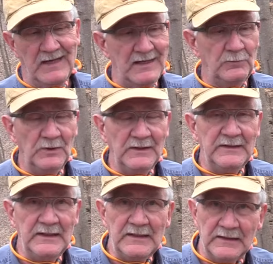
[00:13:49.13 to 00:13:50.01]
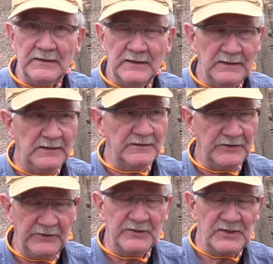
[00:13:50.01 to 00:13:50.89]
I really needed uh,
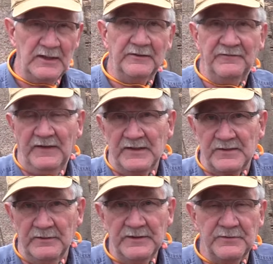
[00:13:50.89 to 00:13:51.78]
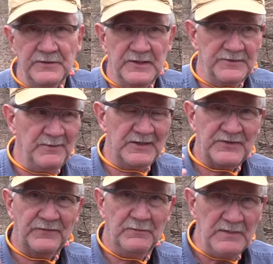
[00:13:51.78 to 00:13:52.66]
to do a slugfest. So this was as
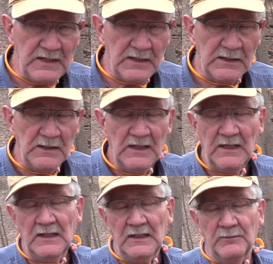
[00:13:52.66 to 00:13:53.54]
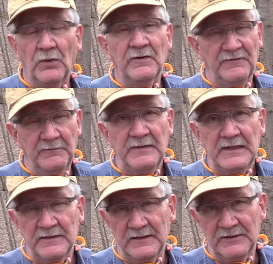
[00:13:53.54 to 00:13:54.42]
much for me, more for
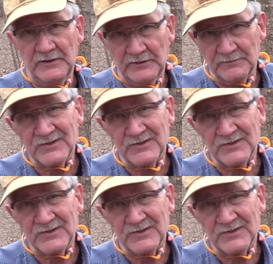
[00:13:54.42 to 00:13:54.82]
me than you.